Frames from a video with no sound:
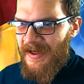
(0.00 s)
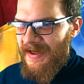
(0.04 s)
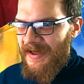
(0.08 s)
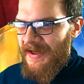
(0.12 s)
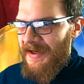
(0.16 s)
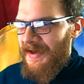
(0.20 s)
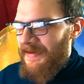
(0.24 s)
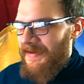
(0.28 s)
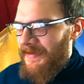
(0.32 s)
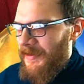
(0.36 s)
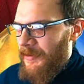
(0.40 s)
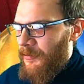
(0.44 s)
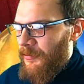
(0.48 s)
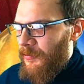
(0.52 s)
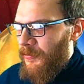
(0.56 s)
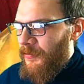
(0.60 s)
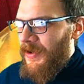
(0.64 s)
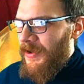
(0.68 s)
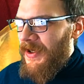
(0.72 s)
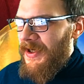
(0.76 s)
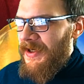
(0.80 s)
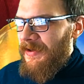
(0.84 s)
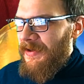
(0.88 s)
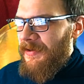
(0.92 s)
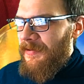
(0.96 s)
that
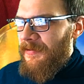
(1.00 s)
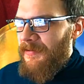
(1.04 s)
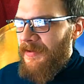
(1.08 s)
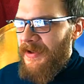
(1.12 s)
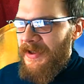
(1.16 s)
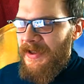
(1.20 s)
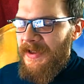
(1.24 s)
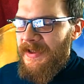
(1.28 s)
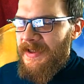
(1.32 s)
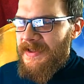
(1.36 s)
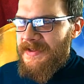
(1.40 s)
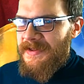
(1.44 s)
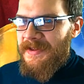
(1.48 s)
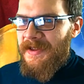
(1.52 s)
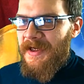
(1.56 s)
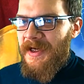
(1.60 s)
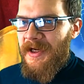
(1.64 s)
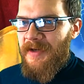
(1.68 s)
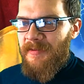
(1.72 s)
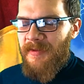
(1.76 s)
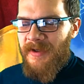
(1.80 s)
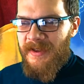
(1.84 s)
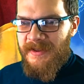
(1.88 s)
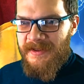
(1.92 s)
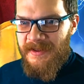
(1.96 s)
really, really doesn't care,
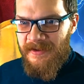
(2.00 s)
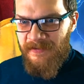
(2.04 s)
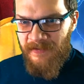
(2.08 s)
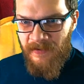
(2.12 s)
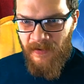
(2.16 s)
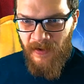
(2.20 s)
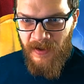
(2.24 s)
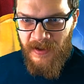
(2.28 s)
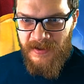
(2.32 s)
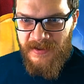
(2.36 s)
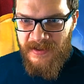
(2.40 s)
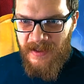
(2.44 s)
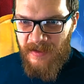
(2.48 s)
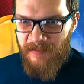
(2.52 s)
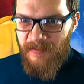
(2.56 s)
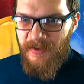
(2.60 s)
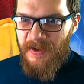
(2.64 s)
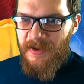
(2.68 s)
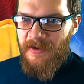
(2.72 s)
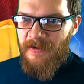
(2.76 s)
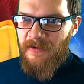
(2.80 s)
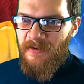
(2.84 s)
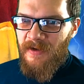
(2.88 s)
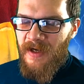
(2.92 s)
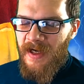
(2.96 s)
because if you are somebody
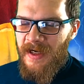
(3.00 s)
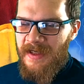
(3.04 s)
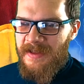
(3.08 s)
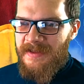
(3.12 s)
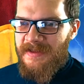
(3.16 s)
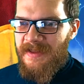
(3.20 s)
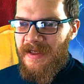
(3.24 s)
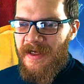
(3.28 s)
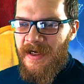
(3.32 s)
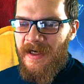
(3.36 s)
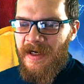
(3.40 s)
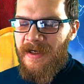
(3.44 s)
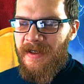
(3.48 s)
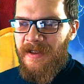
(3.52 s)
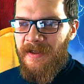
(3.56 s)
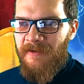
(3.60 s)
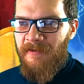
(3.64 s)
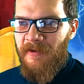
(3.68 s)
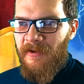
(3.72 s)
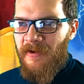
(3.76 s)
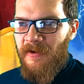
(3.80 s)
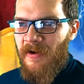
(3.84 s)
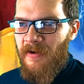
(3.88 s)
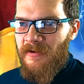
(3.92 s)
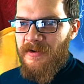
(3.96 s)
who has a
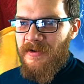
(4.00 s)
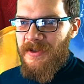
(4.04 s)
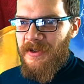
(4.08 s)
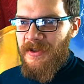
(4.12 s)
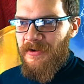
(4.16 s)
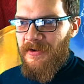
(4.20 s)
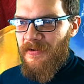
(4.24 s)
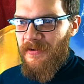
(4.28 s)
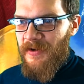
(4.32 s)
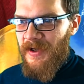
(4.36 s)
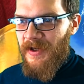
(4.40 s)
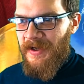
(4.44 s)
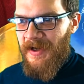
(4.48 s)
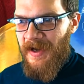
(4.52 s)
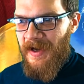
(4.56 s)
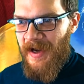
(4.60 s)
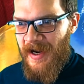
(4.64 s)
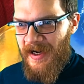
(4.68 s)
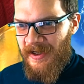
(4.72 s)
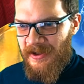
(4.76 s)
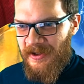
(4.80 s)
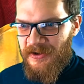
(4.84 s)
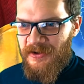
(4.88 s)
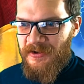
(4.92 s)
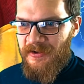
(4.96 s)
high-level Ghost and who can
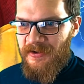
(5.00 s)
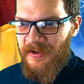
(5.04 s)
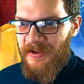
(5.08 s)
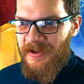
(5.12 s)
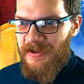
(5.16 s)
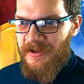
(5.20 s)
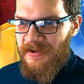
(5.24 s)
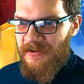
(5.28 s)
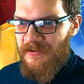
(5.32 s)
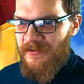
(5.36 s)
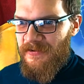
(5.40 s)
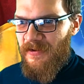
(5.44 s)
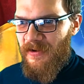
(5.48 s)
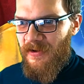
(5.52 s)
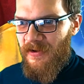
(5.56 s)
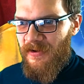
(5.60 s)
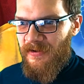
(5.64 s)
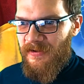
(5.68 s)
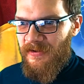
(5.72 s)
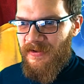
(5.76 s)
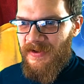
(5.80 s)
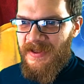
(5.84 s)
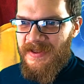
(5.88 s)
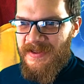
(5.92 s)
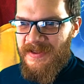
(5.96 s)
actually do
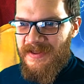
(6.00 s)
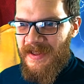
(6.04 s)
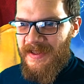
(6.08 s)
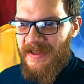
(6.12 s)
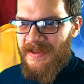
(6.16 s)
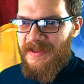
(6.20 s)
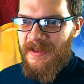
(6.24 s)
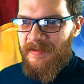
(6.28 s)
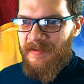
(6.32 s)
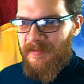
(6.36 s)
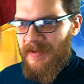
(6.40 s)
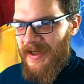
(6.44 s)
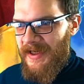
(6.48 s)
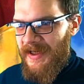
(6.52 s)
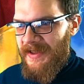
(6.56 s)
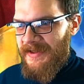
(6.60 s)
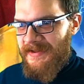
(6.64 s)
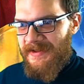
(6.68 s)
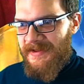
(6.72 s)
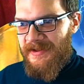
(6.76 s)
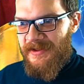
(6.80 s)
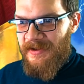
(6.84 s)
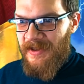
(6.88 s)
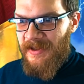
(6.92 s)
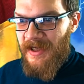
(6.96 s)
all the setup,
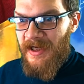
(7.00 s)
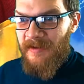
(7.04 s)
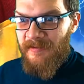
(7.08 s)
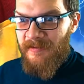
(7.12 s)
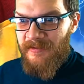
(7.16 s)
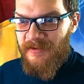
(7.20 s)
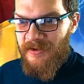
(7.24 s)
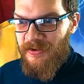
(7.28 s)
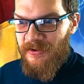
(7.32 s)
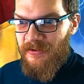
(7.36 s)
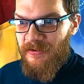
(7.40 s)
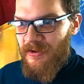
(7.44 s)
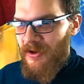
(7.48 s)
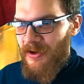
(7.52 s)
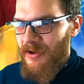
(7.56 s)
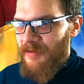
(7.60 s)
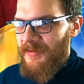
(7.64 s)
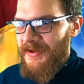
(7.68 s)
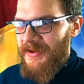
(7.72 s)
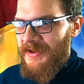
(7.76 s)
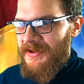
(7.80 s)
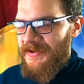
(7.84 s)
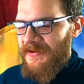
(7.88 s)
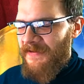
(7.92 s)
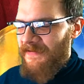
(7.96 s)
has two
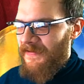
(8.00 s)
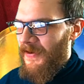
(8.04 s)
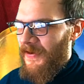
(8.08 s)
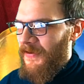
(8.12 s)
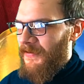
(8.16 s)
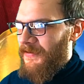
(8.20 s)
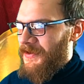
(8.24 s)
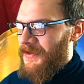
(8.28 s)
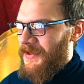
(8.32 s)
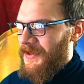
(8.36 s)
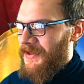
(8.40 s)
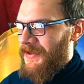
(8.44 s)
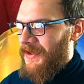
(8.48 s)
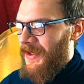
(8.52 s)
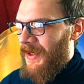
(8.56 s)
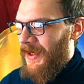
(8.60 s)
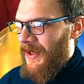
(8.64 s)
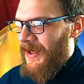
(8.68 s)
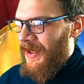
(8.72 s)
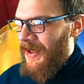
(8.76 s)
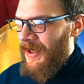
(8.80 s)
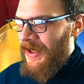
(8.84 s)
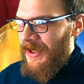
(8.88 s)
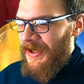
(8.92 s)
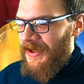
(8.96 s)
copies of Odin,
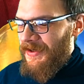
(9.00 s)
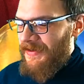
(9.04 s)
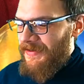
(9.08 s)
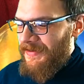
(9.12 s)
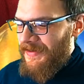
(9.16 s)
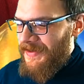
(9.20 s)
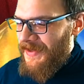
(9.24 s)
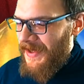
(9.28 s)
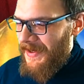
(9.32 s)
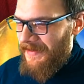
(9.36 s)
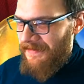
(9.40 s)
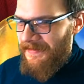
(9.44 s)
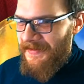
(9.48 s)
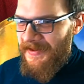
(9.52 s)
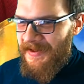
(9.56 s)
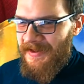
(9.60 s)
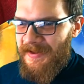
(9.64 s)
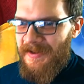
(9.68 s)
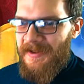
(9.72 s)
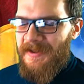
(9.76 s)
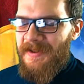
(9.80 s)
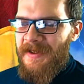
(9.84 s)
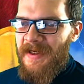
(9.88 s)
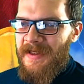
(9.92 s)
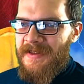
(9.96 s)
you're
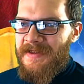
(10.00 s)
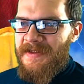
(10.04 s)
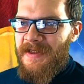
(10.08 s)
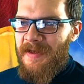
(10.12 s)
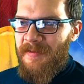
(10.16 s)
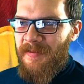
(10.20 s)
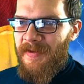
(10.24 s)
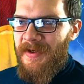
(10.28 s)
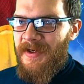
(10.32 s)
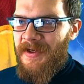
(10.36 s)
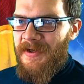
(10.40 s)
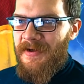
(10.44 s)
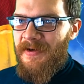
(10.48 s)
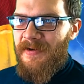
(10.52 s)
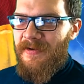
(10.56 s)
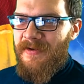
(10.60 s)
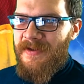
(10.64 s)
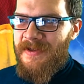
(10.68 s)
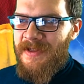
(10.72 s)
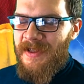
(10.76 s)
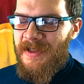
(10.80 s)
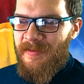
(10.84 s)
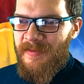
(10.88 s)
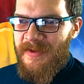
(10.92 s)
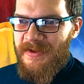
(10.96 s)
definitely not somebody who is
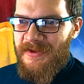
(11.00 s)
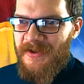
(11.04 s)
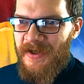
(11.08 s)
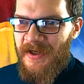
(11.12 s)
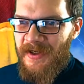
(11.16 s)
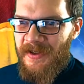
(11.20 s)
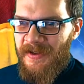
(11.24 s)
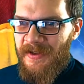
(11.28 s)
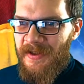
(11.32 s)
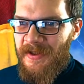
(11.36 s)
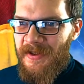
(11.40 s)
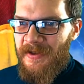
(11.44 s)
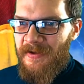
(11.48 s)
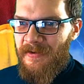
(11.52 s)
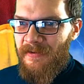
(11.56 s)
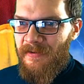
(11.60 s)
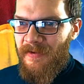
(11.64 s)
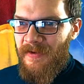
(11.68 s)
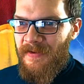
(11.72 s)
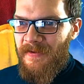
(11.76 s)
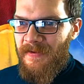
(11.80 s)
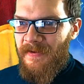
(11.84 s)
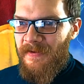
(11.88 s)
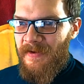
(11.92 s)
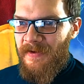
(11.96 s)
going to be struggling
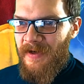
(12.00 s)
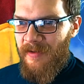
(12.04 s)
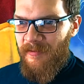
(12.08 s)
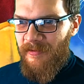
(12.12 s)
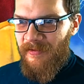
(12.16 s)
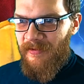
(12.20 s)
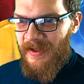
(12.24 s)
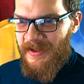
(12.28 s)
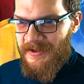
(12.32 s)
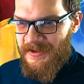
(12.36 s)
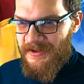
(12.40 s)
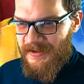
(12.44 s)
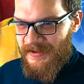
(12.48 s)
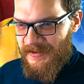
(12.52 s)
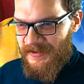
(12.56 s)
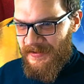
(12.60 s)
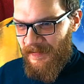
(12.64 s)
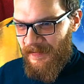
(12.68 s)
with Realm of Legends.